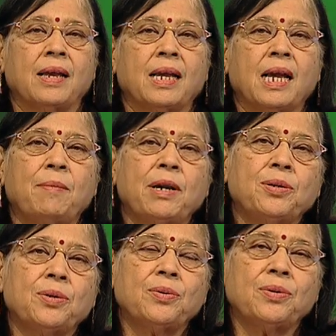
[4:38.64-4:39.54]
Coming
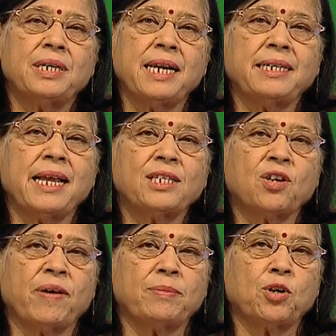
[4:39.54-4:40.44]
to details
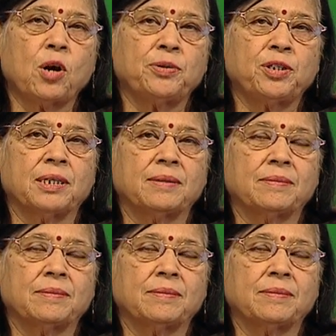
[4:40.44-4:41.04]
of absorption,